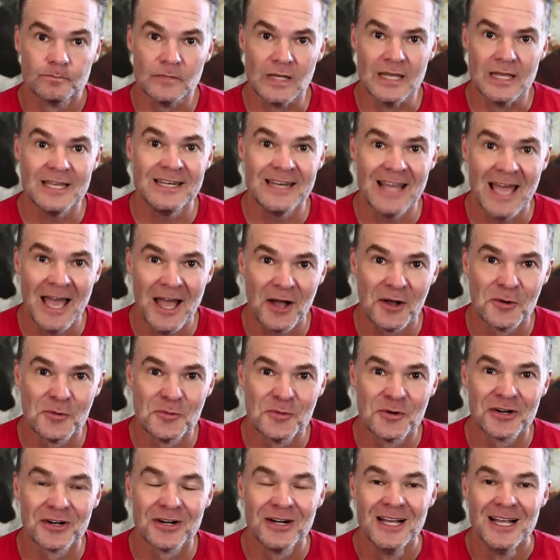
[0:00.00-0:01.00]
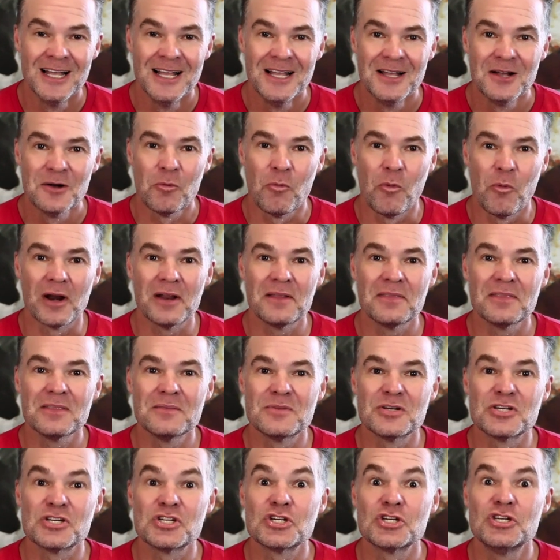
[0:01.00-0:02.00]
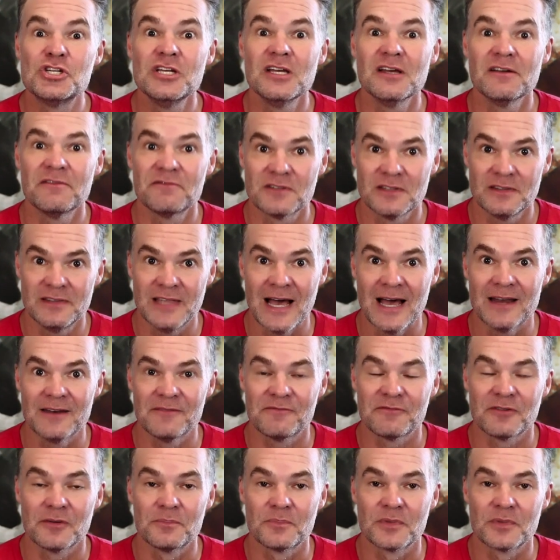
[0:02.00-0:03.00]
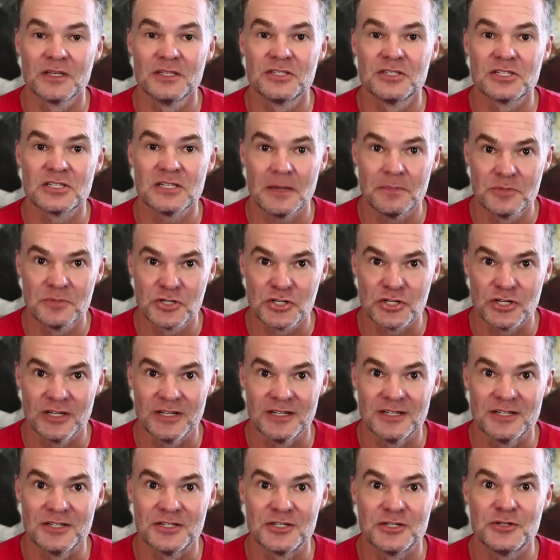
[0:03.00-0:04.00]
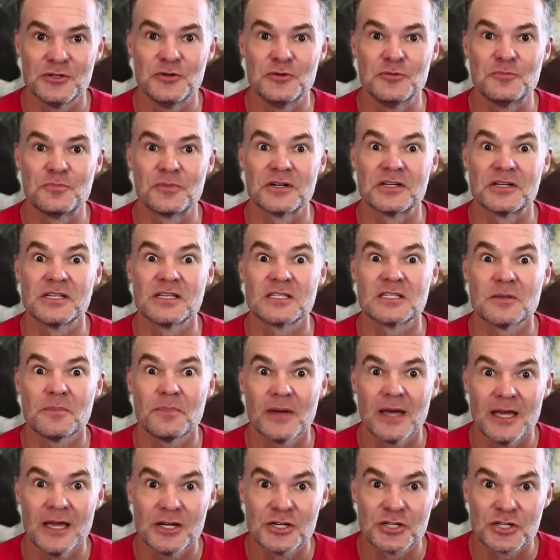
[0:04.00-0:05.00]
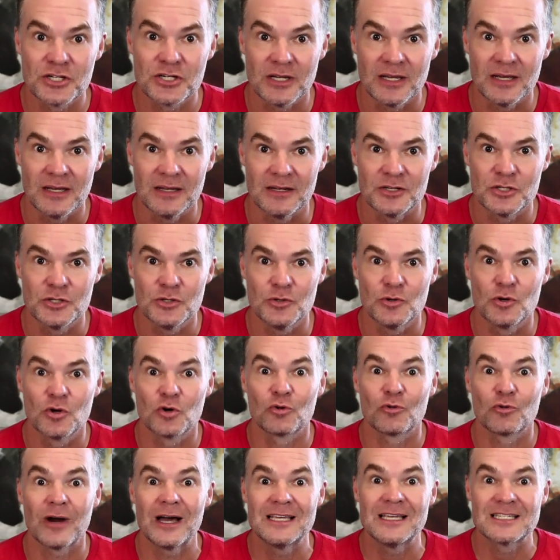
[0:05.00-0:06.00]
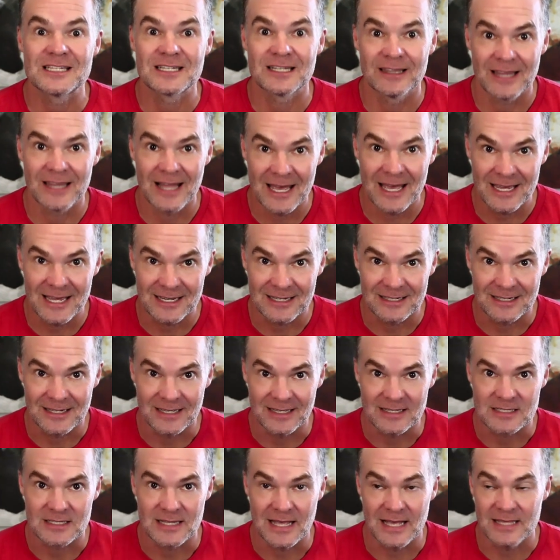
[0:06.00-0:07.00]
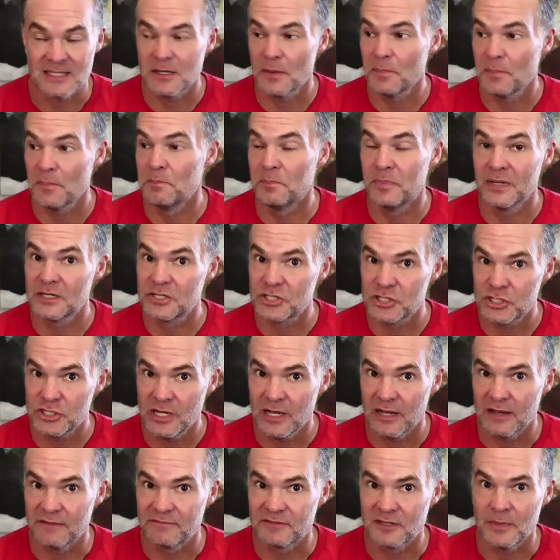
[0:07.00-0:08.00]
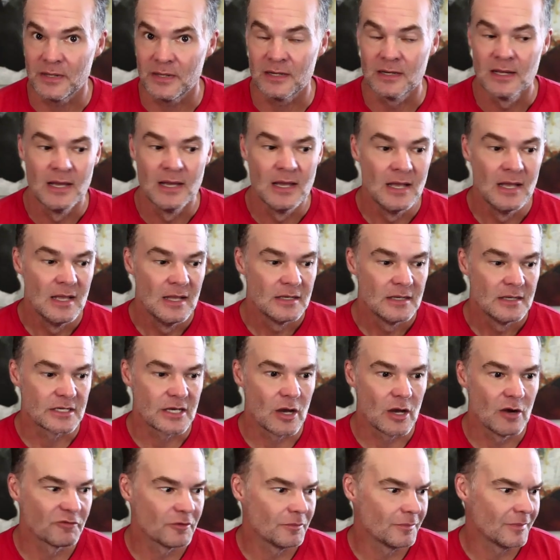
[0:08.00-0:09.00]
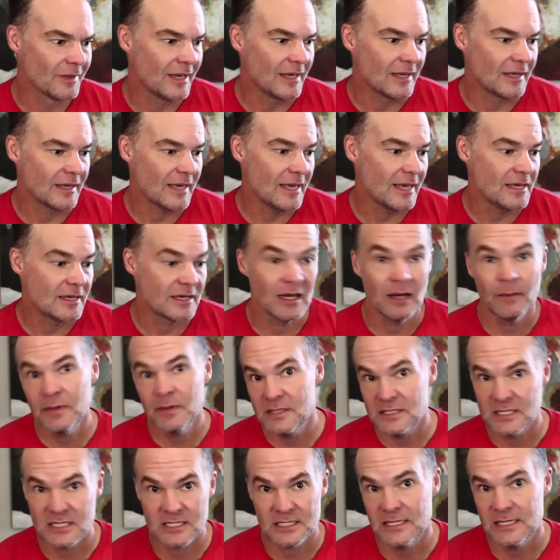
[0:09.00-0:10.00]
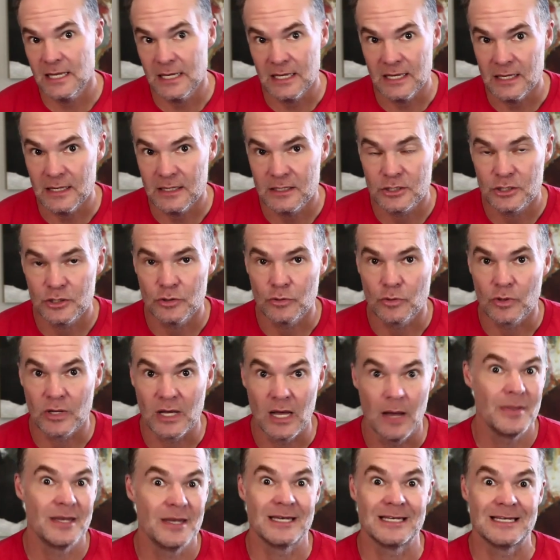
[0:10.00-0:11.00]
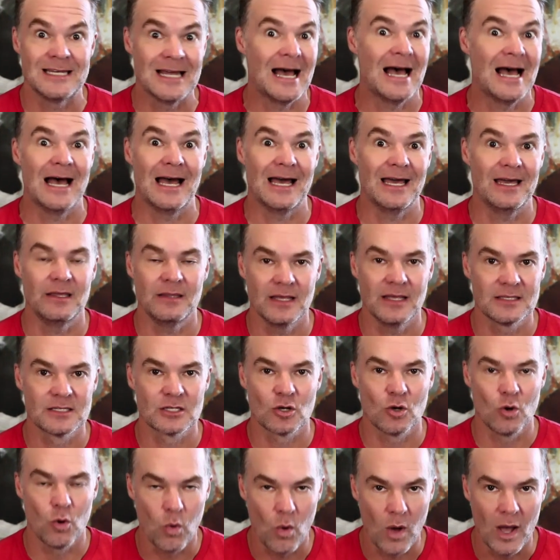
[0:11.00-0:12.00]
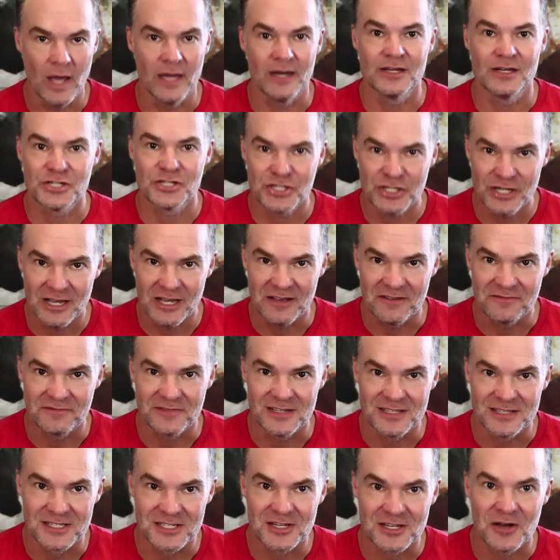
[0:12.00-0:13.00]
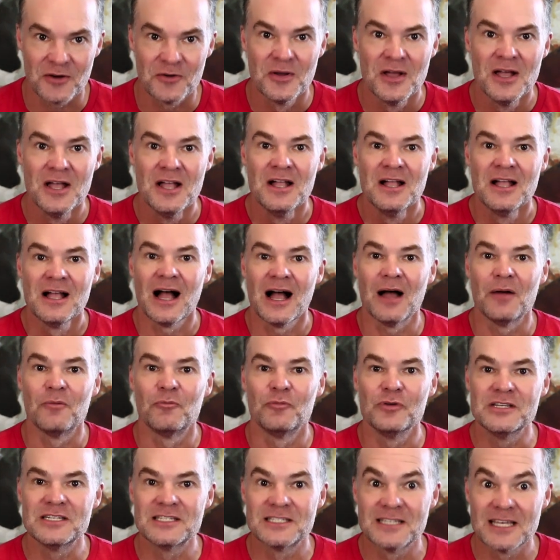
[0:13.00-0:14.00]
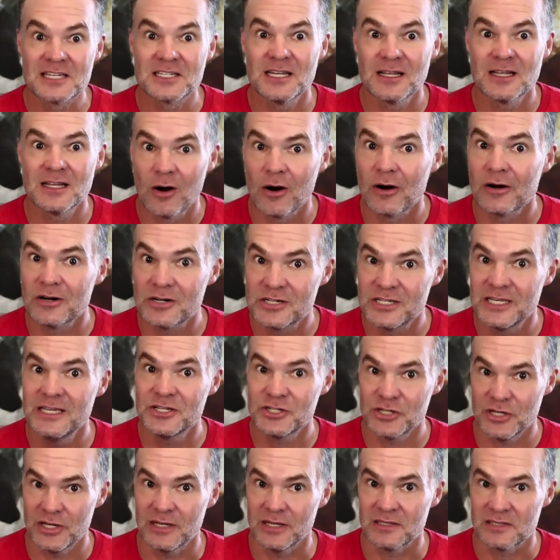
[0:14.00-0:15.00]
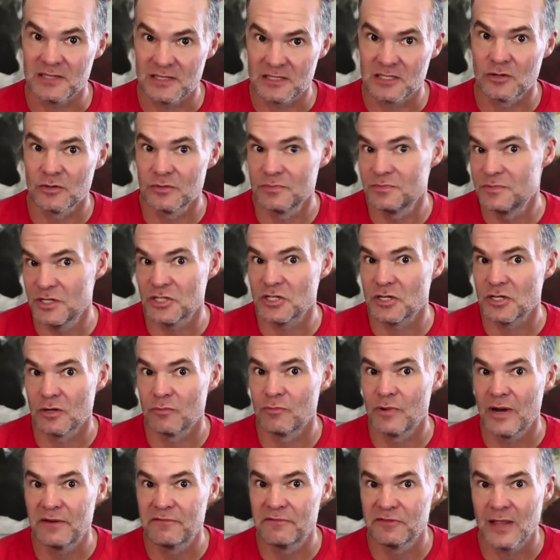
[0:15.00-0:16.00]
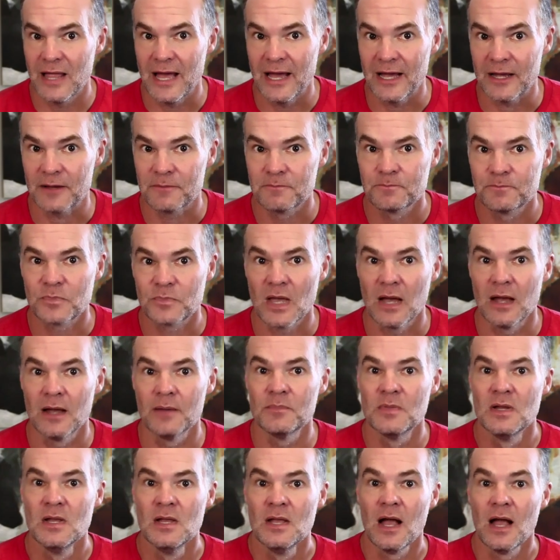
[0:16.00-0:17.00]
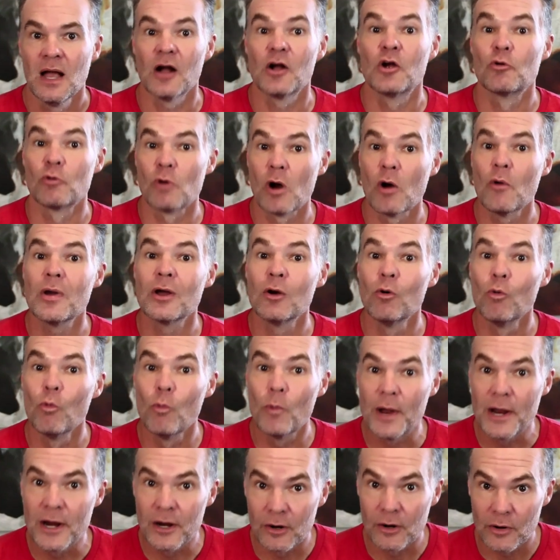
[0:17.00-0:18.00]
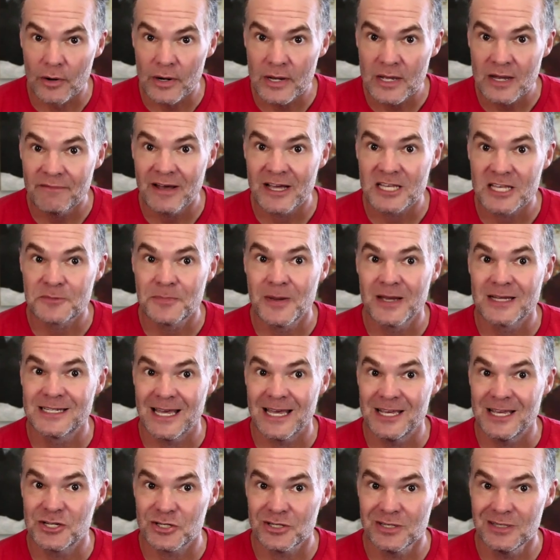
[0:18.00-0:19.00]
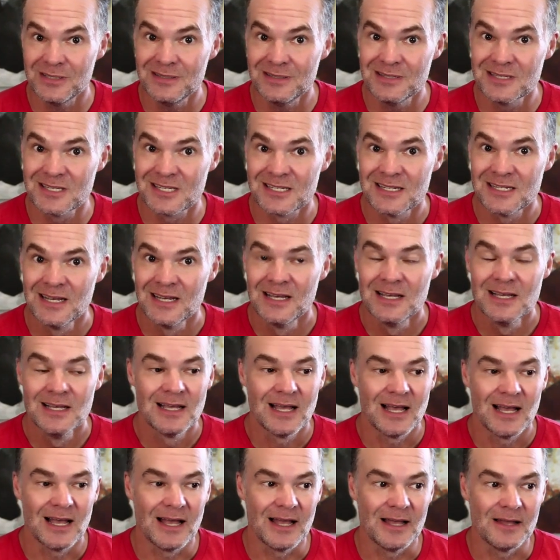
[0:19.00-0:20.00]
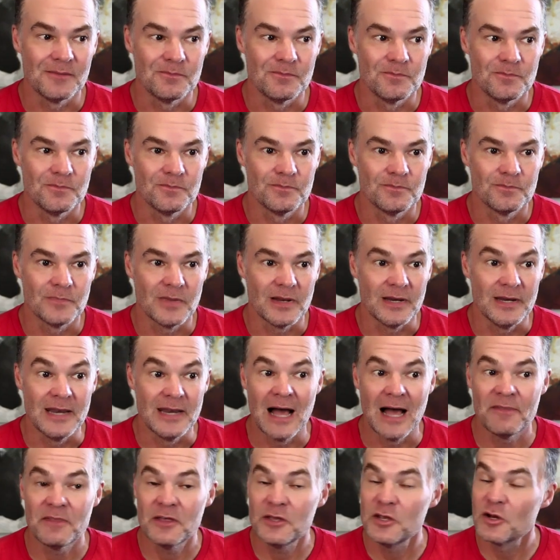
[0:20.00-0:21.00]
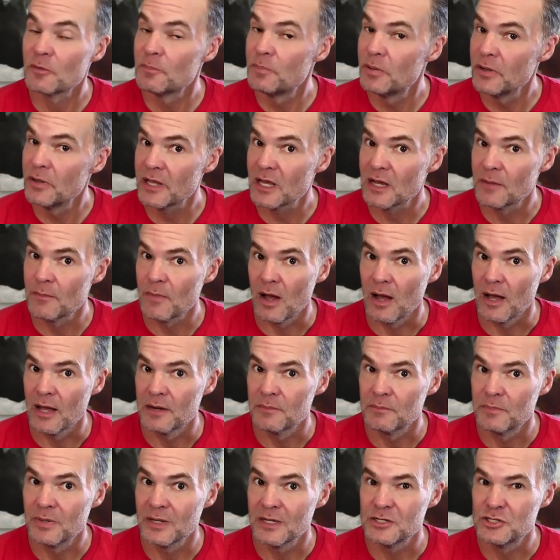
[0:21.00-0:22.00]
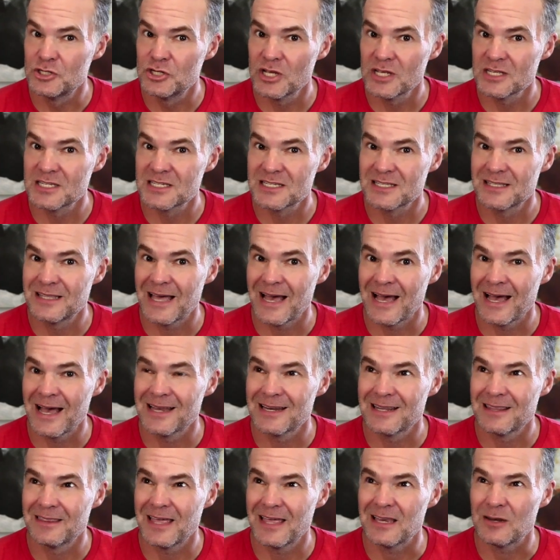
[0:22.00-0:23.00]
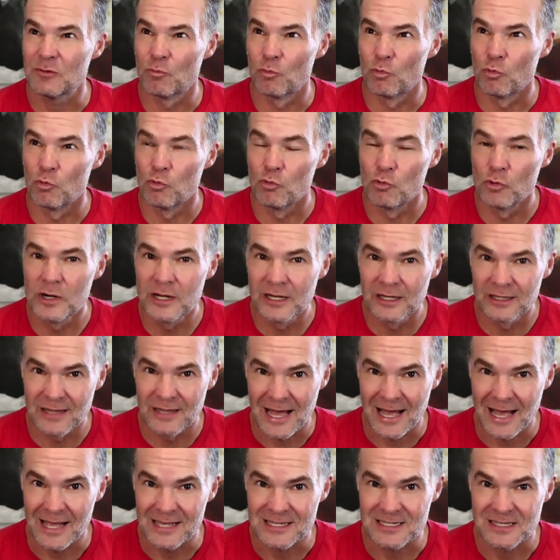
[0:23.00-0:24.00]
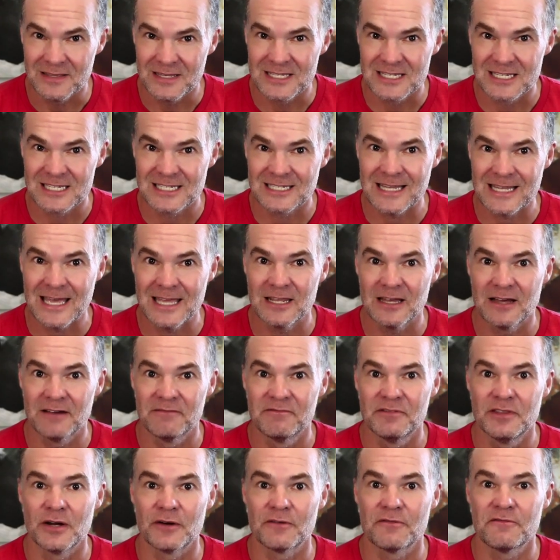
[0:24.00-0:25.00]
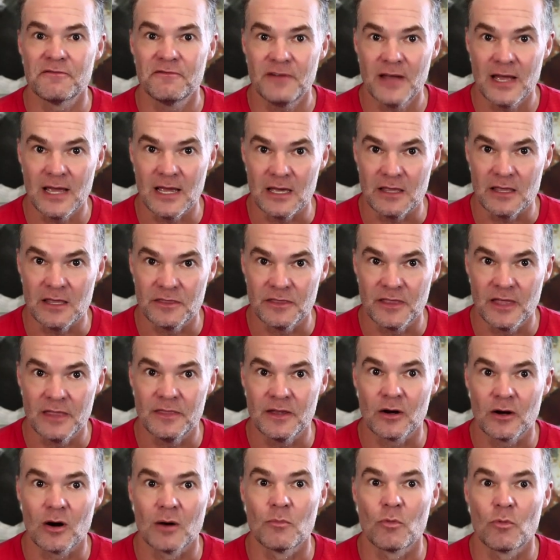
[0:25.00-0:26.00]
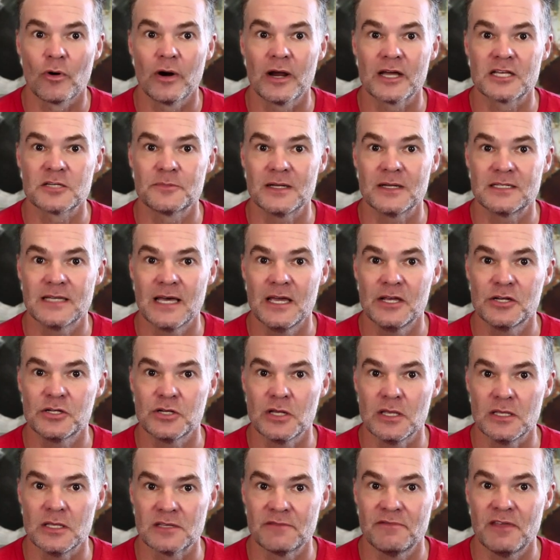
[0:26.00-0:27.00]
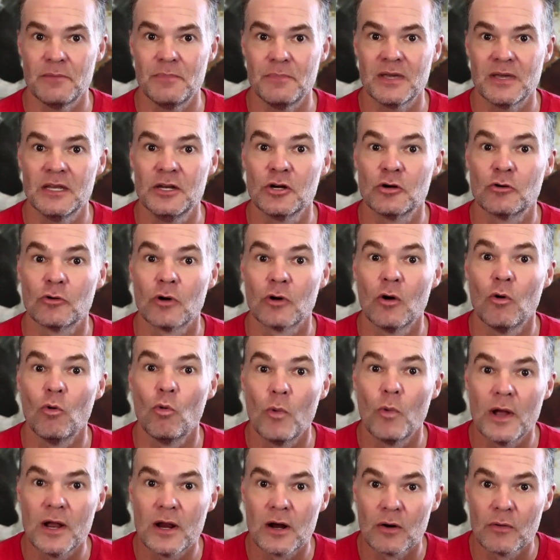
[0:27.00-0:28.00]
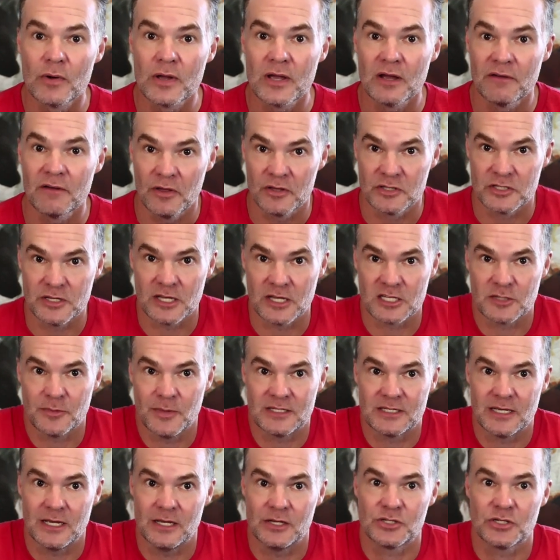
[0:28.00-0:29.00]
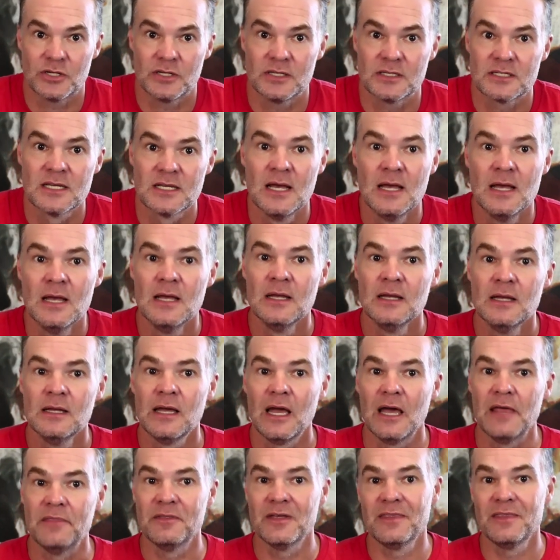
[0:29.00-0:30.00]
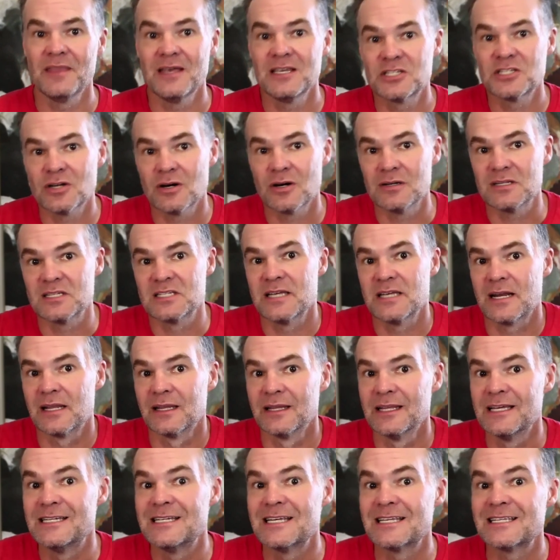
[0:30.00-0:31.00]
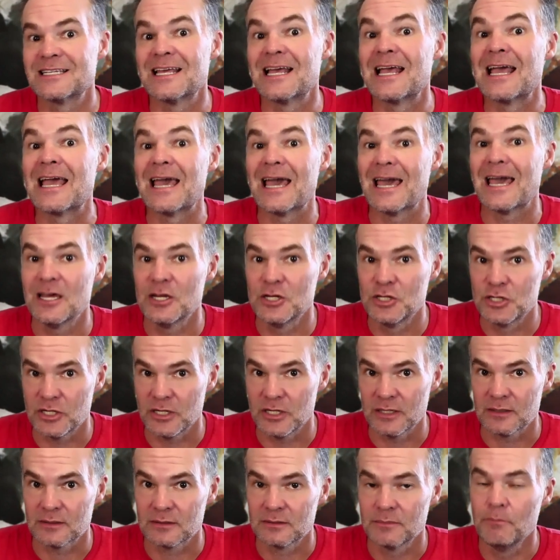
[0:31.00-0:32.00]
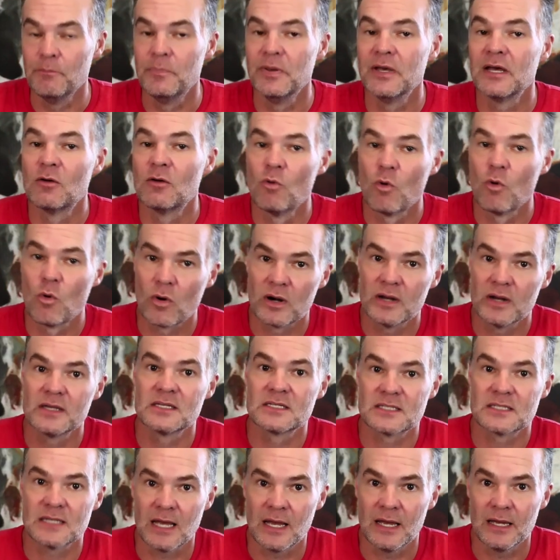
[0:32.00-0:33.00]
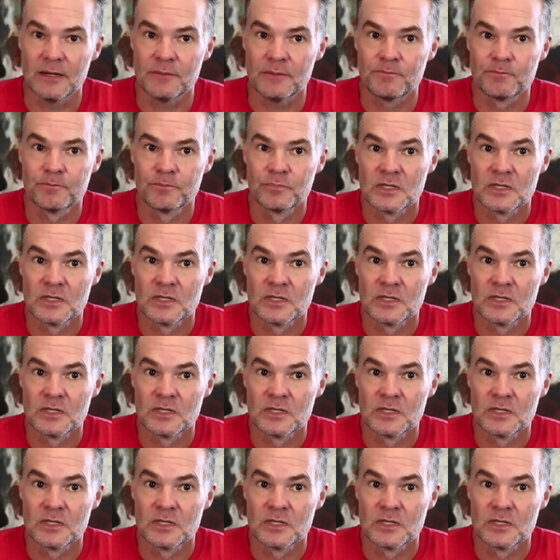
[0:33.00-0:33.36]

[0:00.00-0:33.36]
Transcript: And now we're wanting them to shift that from consumption to participation to Christ likeness. That's a big shift. I mean, to go from like, hey, come and see to come and die, that's quite a shift. And so resisting harder teachings, it's just a red flag. A growing weary of expectations, not that you're putting them on, but just that they realize in the state of their faith that there are more expectations. That they begin to grow weary of those expectations. And then they start subtly disengaging. Big warning sign.